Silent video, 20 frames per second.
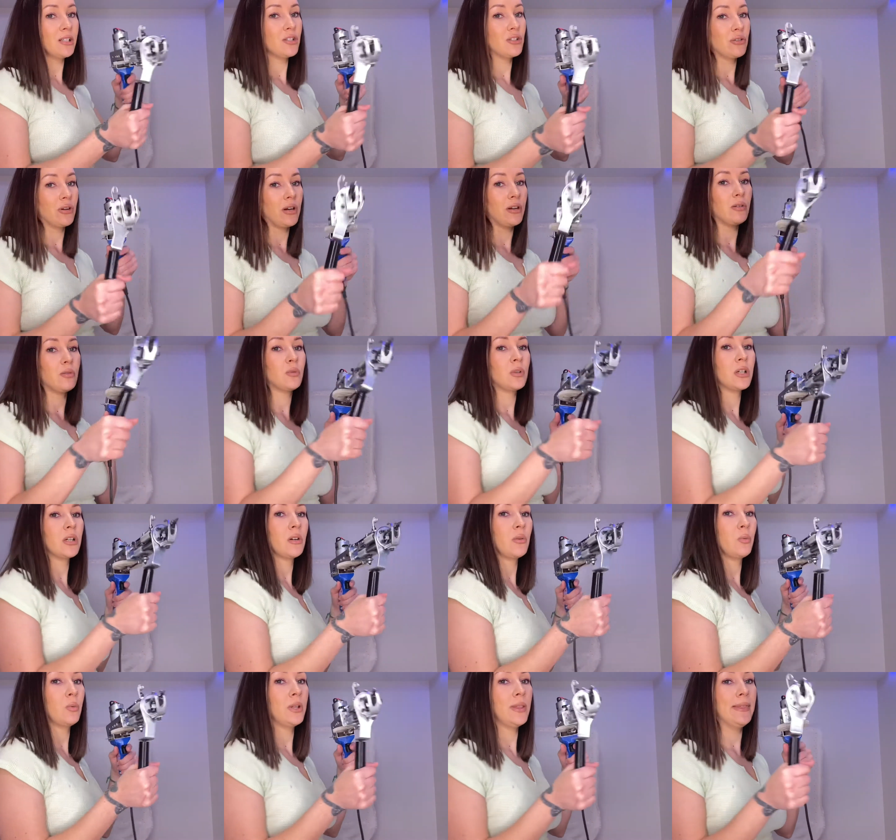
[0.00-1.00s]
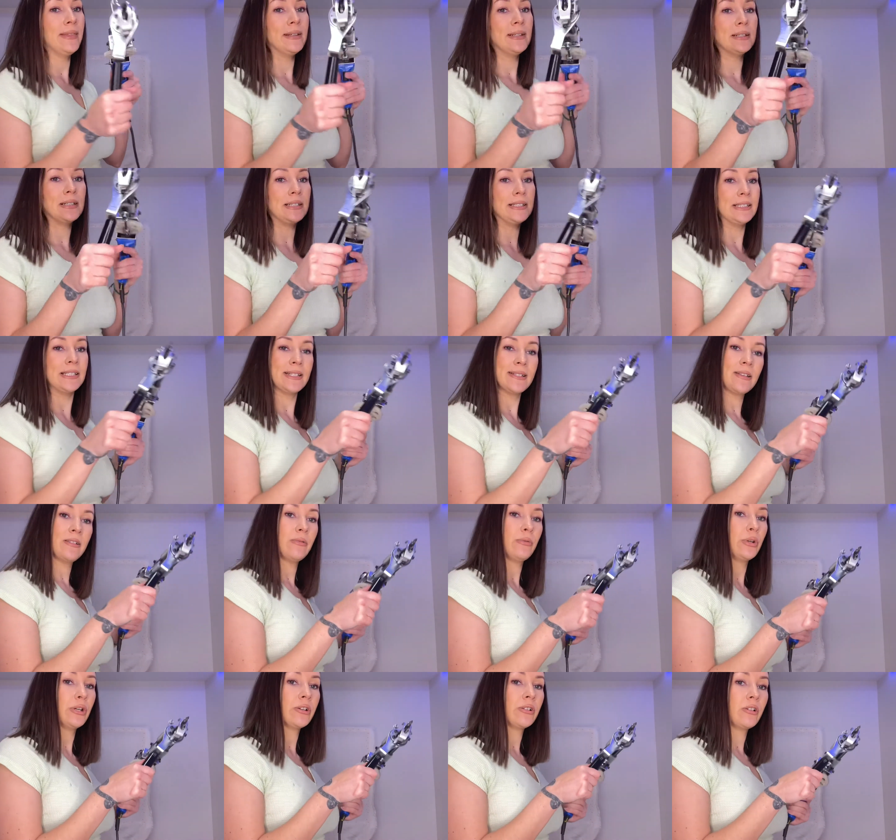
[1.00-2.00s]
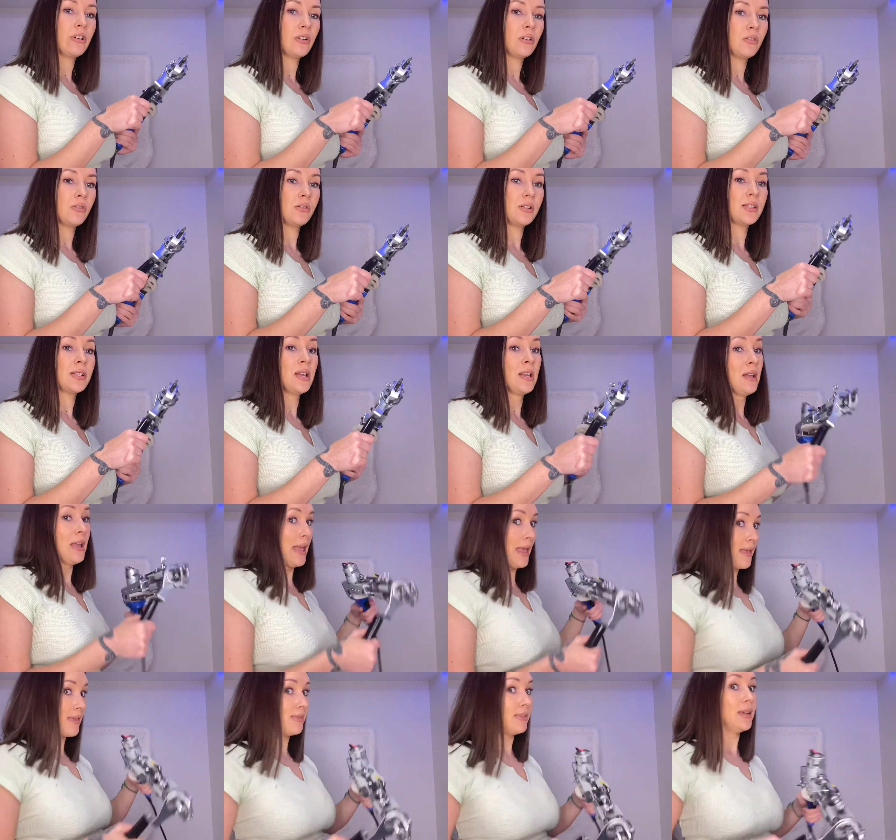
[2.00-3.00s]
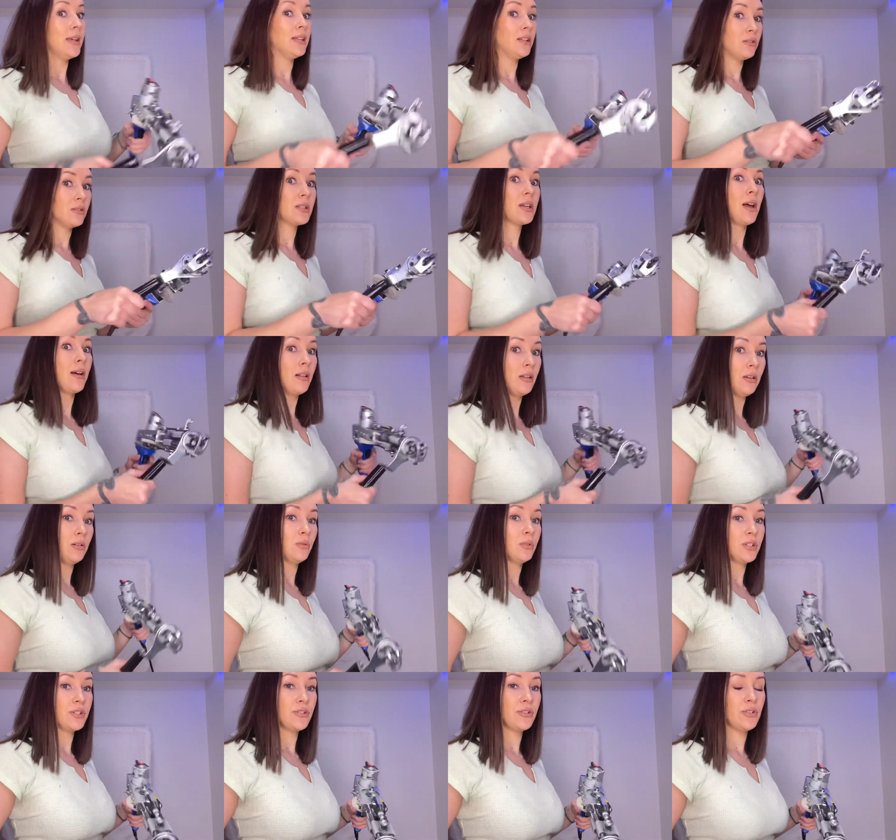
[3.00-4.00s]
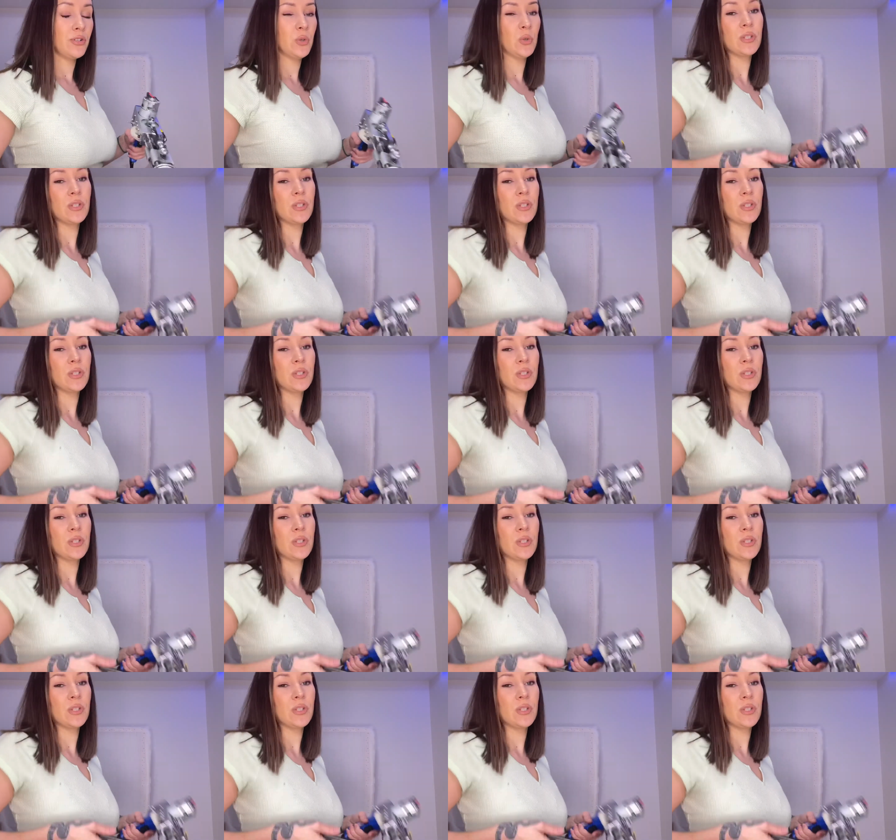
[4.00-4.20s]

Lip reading: try to work with the gun, see where it goes, and then you tell it what to do.